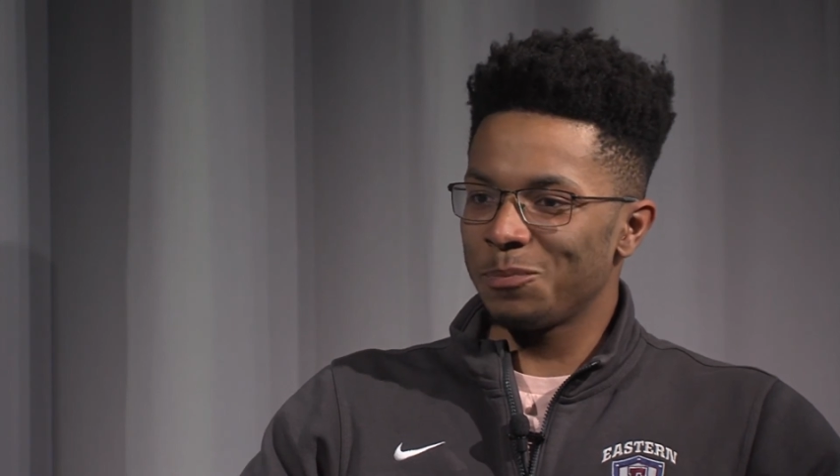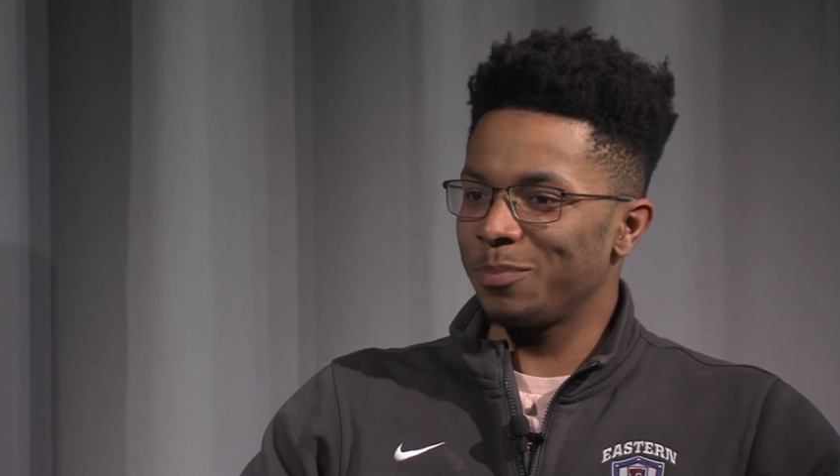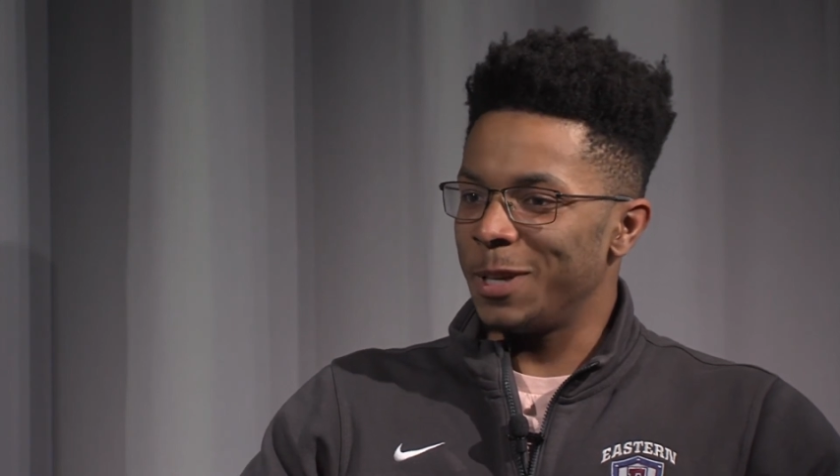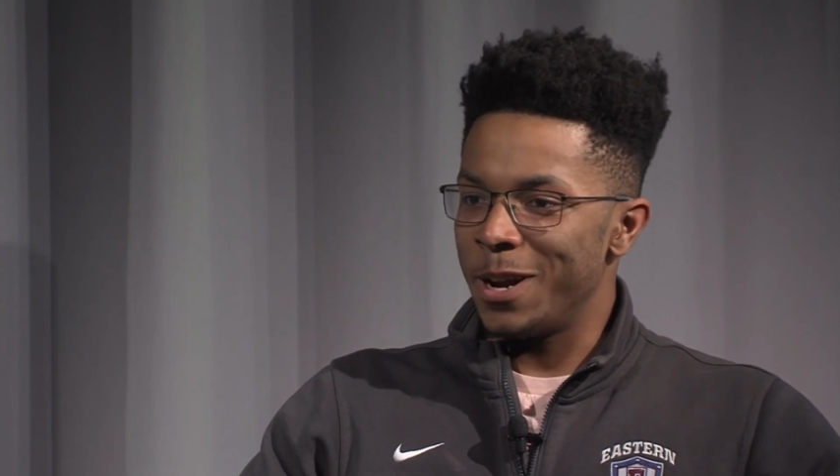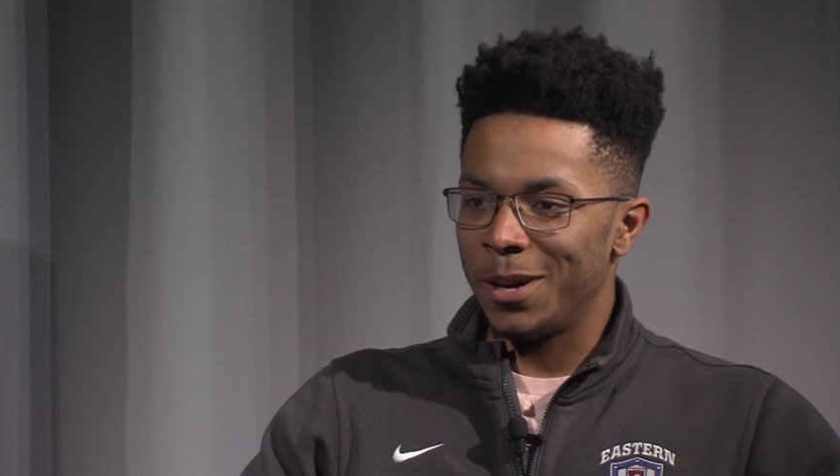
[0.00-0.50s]

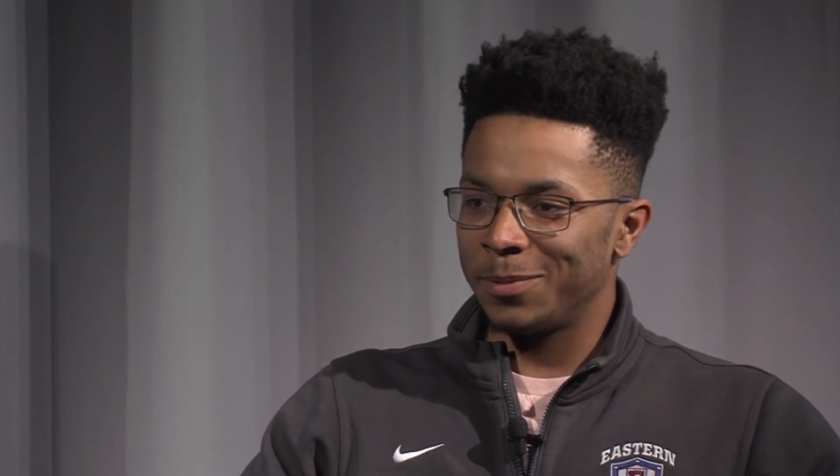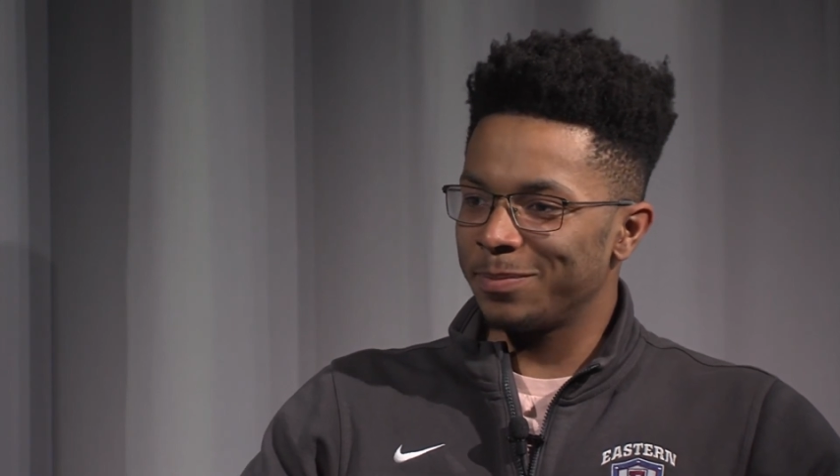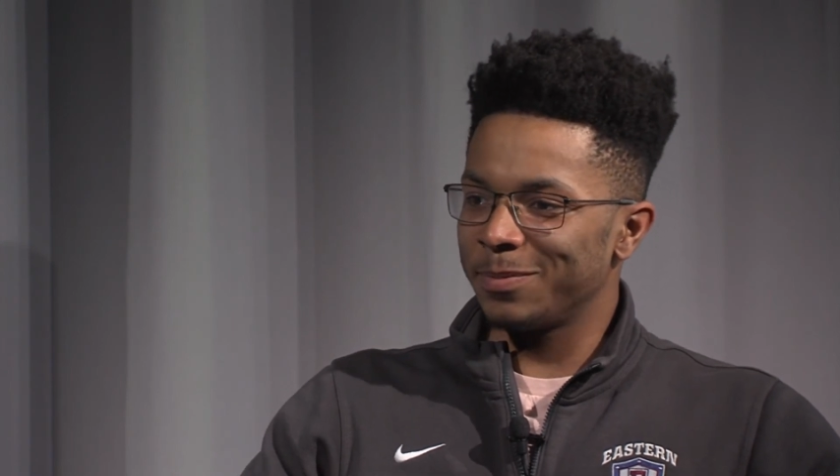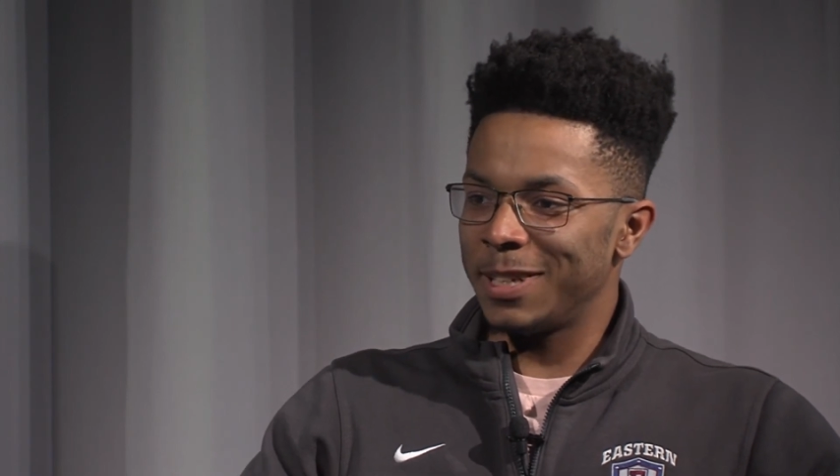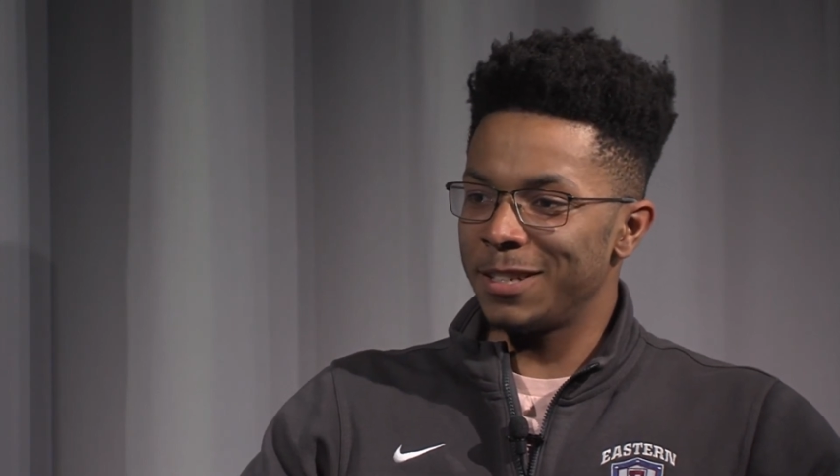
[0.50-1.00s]
you know,
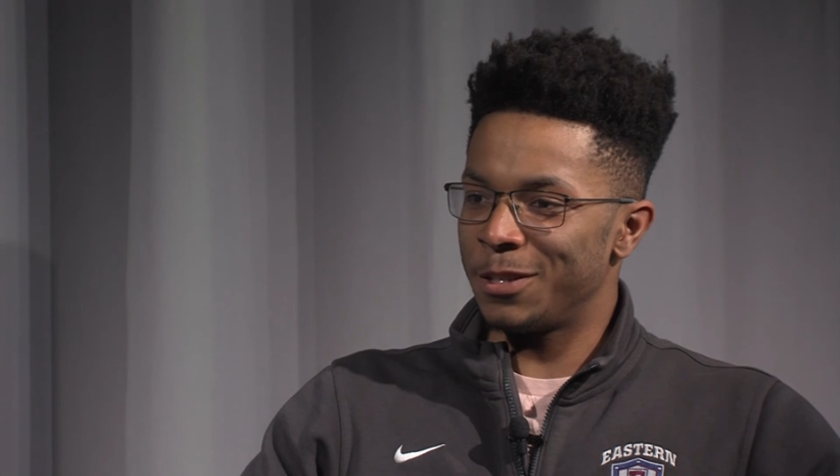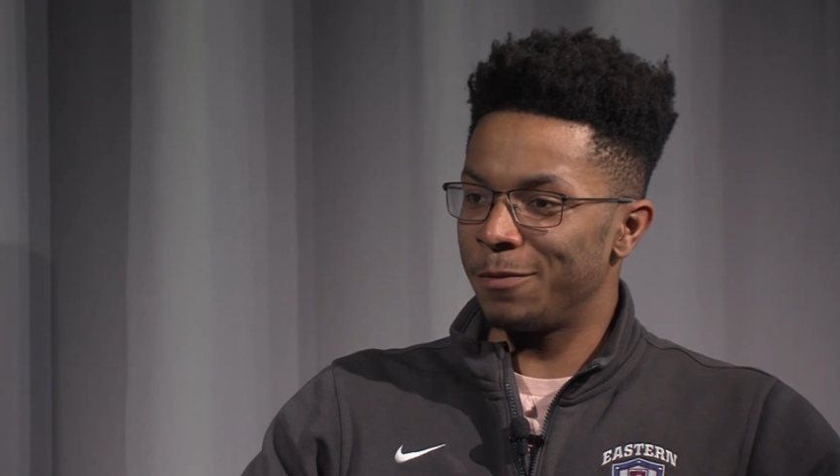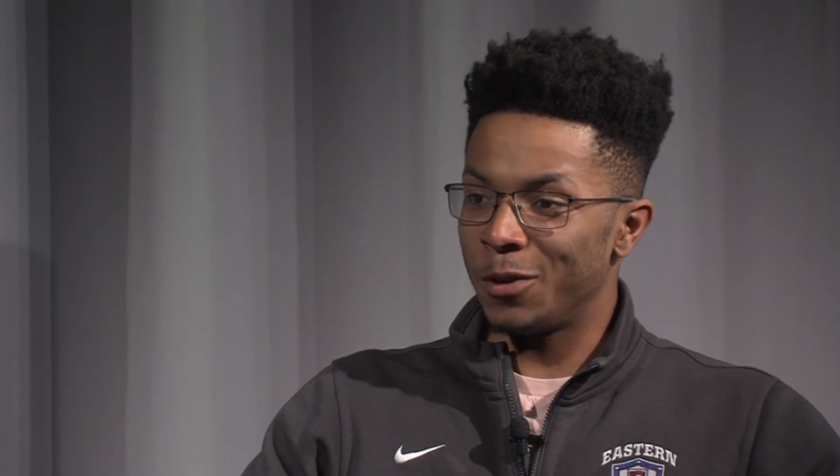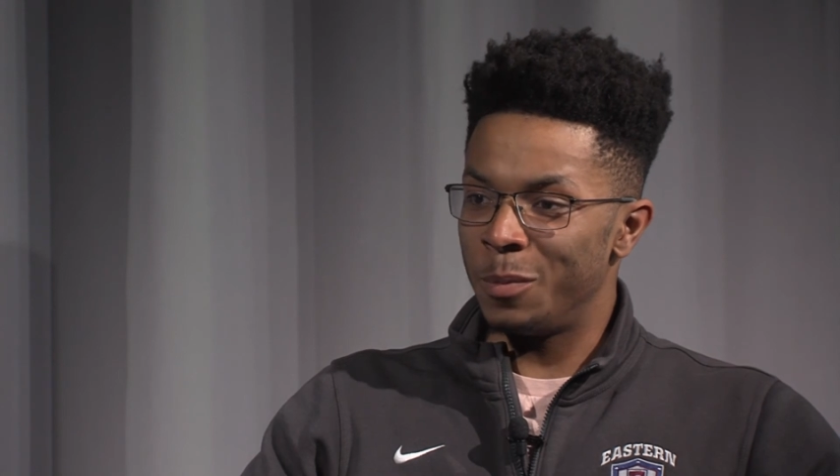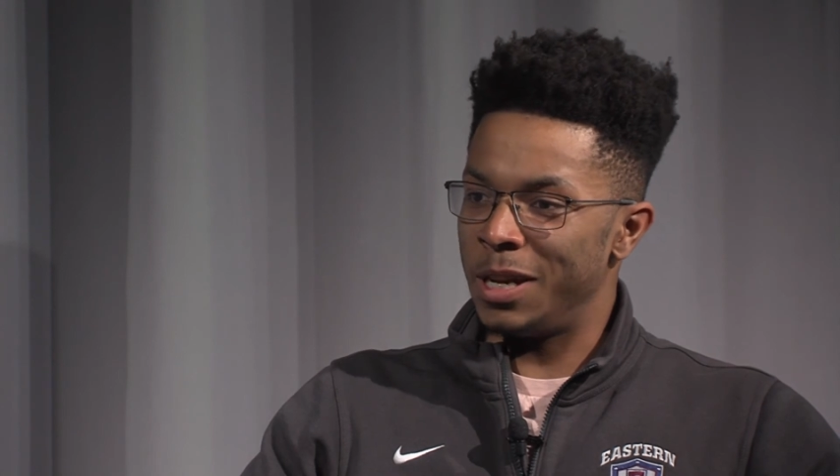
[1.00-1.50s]
this isn't
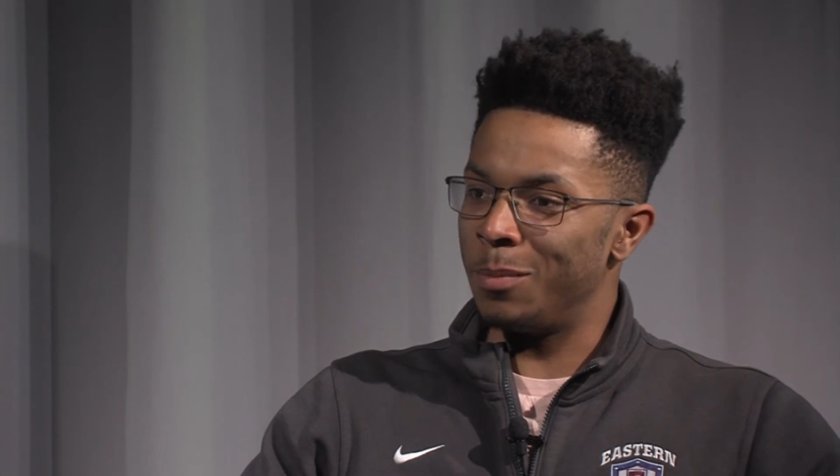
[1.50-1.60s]
for me,